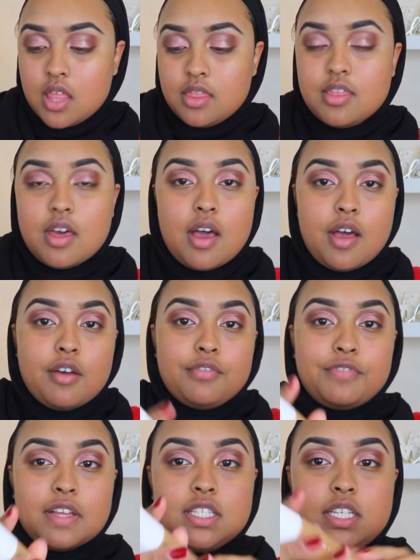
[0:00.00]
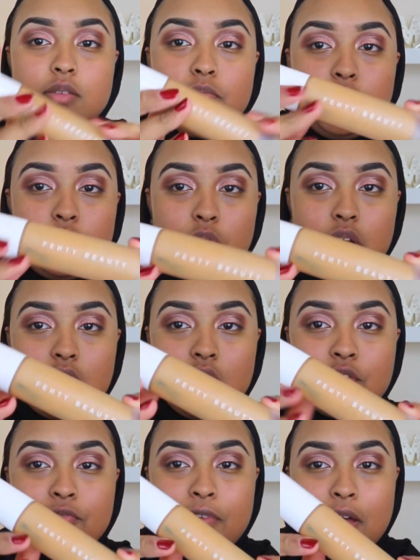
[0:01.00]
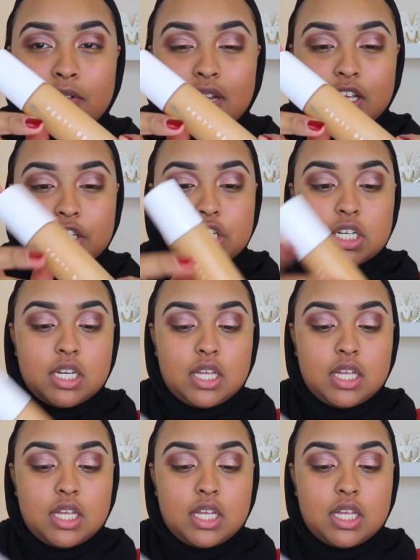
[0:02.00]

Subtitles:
the Fenty Beauty foundation